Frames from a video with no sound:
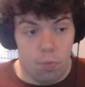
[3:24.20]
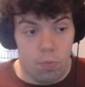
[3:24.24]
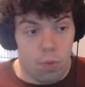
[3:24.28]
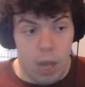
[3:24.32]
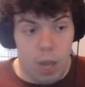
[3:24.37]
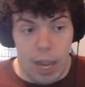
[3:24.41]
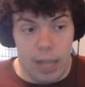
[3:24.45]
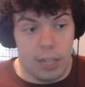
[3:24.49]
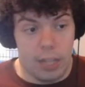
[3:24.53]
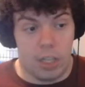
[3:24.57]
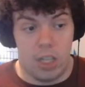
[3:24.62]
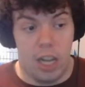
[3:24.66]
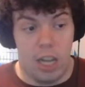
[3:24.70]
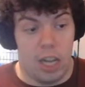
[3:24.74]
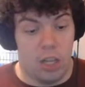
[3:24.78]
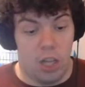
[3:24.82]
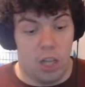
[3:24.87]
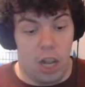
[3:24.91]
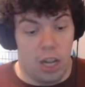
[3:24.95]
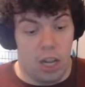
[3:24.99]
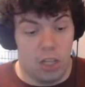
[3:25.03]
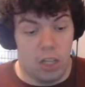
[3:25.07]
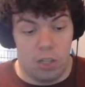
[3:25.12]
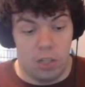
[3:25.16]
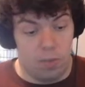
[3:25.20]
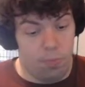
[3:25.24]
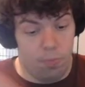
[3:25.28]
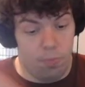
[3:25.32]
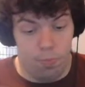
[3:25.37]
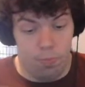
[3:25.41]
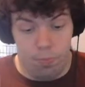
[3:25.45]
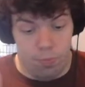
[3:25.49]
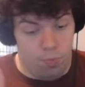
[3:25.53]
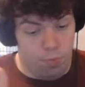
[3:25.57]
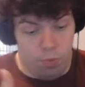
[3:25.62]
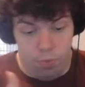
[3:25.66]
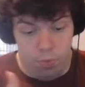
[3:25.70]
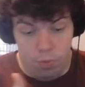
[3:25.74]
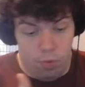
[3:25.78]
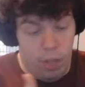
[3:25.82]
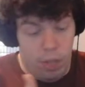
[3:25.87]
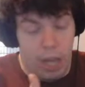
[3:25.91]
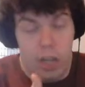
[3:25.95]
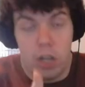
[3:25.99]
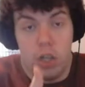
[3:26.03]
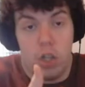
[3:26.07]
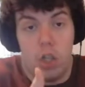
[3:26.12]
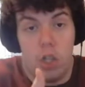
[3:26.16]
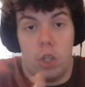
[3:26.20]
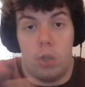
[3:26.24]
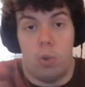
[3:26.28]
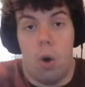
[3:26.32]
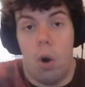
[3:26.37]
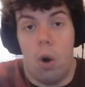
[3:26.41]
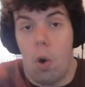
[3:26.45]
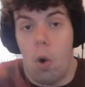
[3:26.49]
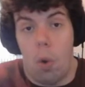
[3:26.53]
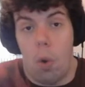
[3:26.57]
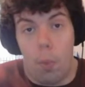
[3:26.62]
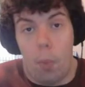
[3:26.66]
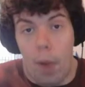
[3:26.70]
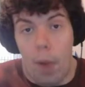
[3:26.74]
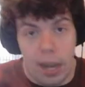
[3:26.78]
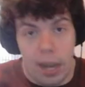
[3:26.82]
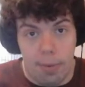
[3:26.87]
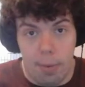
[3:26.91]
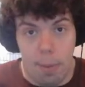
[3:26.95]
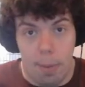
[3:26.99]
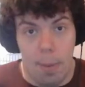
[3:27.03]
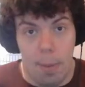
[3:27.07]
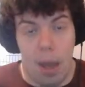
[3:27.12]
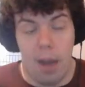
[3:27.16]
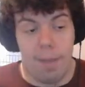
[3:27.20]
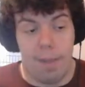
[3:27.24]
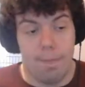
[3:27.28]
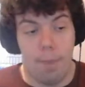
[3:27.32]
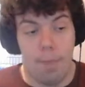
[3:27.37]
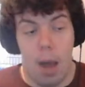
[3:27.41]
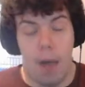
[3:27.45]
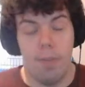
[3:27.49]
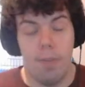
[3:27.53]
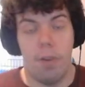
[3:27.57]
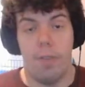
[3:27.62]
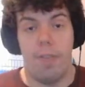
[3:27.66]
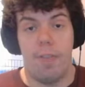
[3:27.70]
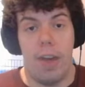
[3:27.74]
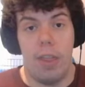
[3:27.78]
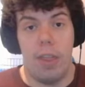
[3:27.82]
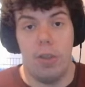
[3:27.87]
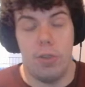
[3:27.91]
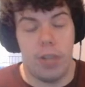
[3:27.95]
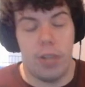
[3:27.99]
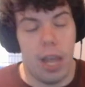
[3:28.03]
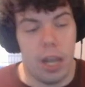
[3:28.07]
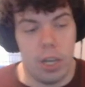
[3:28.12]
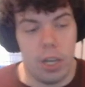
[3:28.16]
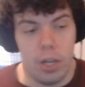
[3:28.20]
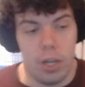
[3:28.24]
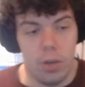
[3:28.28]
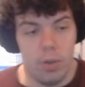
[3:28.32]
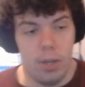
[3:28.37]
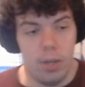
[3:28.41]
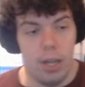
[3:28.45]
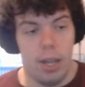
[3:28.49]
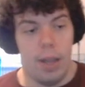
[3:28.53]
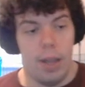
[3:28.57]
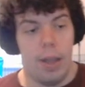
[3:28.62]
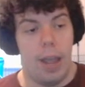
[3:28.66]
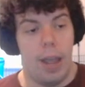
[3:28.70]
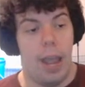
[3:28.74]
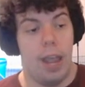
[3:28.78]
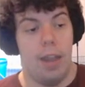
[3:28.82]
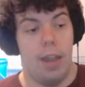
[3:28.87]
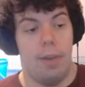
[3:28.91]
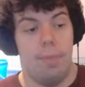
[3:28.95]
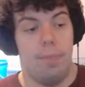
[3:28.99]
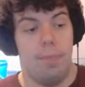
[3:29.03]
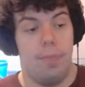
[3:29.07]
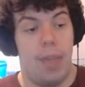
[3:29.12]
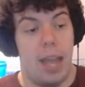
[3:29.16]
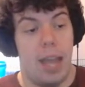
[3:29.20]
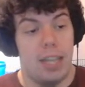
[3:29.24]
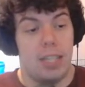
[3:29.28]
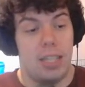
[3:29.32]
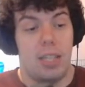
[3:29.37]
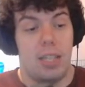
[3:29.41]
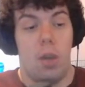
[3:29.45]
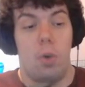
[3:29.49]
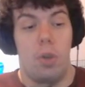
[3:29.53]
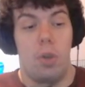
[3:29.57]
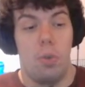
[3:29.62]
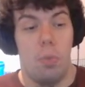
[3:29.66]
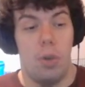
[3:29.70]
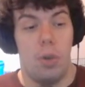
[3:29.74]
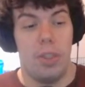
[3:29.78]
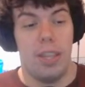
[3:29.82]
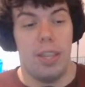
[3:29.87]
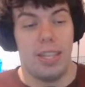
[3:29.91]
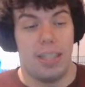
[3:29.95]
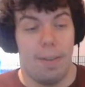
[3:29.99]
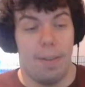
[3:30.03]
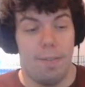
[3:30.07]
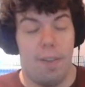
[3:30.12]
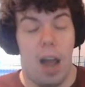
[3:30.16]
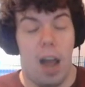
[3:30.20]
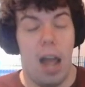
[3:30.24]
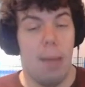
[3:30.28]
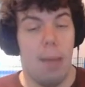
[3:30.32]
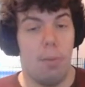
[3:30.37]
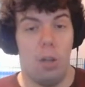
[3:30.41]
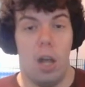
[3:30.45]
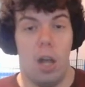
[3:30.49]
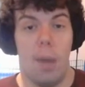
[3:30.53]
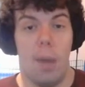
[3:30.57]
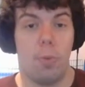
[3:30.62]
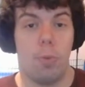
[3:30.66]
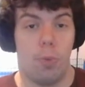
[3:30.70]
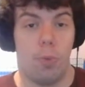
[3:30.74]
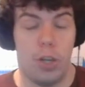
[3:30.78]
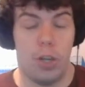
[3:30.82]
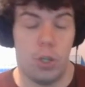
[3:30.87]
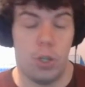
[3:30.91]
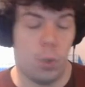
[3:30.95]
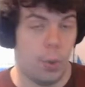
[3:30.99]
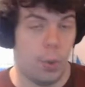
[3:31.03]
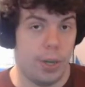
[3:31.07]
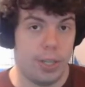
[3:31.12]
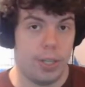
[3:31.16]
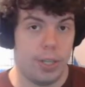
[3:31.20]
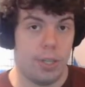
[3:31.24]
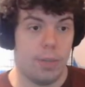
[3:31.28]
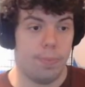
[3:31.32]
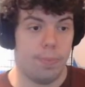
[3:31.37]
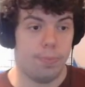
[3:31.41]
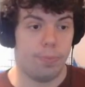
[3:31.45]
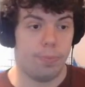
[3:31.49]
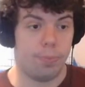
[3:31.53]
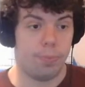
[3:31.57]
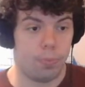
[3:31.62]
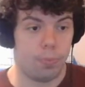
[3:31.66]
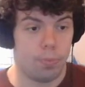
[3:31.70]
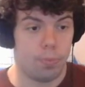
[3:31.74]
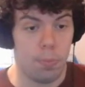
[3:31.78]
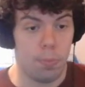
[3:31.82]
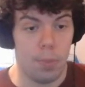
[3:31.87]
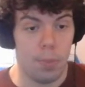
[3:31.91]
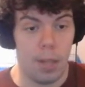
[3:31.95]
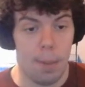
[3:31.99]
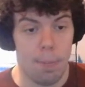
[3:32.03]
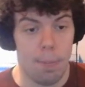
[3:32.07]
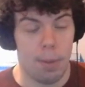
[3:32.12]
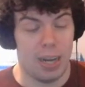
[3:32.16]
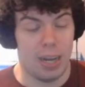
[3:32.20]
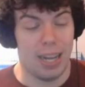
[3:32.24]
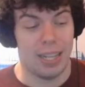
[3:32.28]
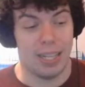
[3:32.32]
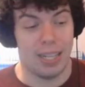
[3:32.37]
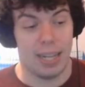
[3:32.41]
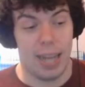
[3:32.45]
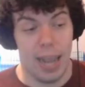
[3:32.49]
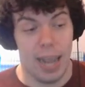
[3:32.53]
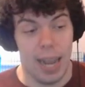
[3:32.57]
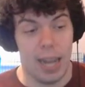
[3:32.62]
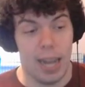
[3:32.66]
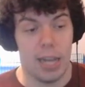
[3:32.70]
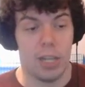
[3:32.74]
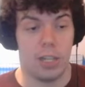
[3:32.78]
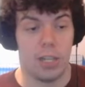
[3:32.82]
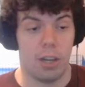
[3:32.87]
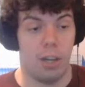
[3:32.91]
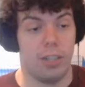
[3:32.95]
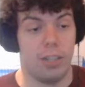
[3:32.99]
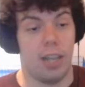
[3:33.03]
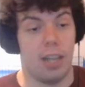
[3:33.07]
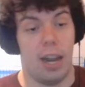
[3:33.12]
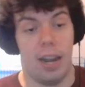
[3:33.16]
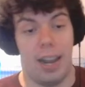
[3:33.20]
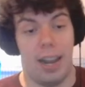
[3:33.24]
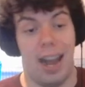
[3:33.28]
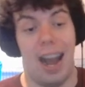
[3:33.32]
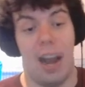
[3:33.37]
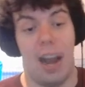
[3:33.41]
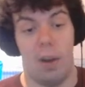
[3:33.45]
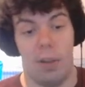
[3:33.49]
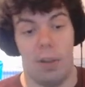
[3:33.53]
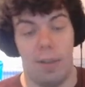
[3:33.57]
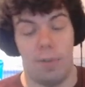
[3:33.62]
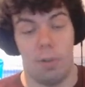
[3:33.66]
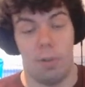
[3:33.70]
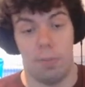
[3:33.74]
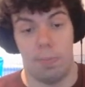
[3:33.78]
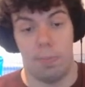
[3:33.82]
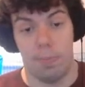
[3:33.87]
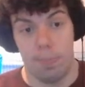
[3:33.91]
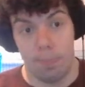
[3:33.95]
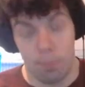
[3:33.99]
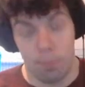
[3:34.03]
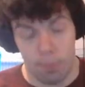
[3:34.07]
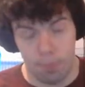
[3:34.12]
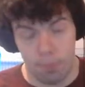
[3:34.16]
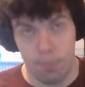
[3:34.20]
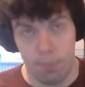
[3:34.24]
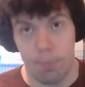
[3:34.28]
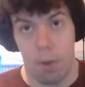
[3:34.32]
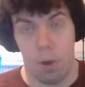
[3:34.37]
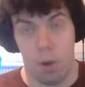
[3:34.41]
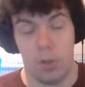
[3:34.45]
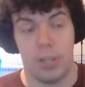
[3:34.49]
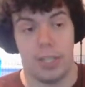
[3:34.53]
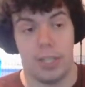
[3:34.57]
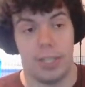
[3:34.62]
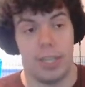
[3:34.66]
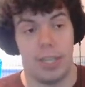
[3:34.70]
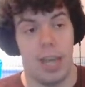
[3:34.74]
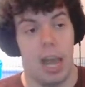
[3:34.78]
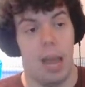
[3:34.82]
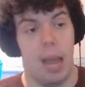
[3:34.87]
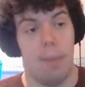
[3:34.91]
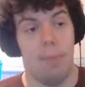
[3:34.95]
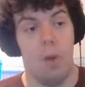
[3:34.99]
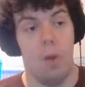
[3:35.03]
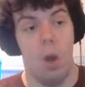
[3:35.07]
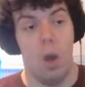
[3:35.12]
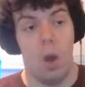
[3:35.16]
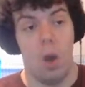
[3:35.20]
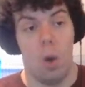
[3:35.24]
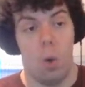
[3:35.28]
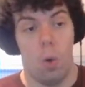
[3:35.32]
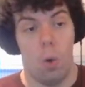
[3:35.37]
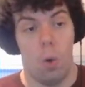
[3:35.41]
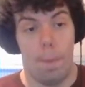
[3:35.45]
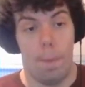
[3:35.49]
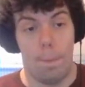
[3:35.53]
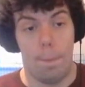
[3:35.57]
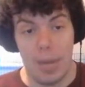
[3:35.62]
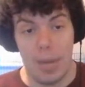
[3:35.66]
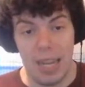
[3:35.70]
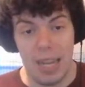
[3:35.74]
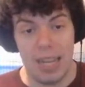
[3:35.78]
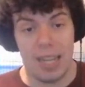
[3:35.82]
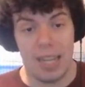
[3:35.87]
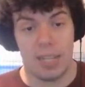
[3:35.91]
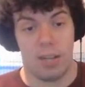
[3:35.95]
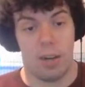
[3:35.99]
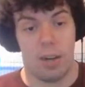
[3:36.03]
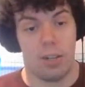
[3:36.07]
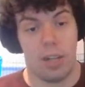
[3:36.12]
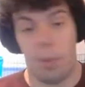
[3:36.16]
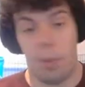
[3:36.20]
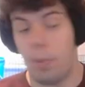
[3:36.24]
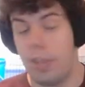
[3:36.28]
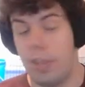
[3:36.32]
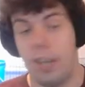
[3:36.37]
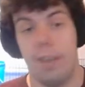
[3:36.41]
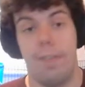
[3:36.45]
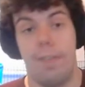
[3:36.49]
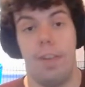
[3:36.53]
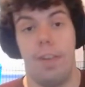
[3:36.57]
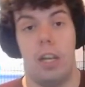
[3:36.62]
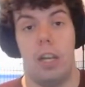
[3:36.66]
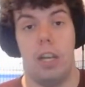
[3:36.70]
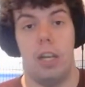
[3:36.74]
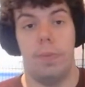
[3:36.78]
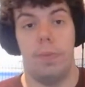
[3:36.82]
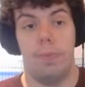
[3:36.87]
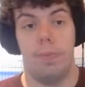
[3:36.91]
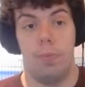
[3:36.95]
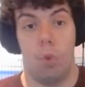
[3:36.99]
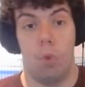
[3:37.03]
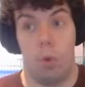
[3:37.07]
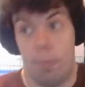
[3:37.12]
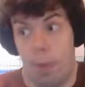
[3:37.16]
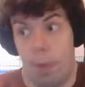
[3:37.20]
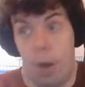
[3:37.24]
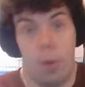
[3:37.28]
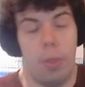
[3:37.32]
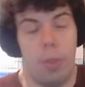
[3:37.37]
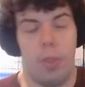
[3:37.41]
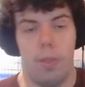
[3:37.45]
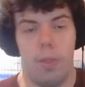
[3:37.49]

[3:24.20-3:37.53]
they can just throw a random amount of Pavo Feathers at you, and that's the only one that's a viable upgrade choice. Because it A, starts out at a higher level most of the time, or B, starts out with an affinity, or both,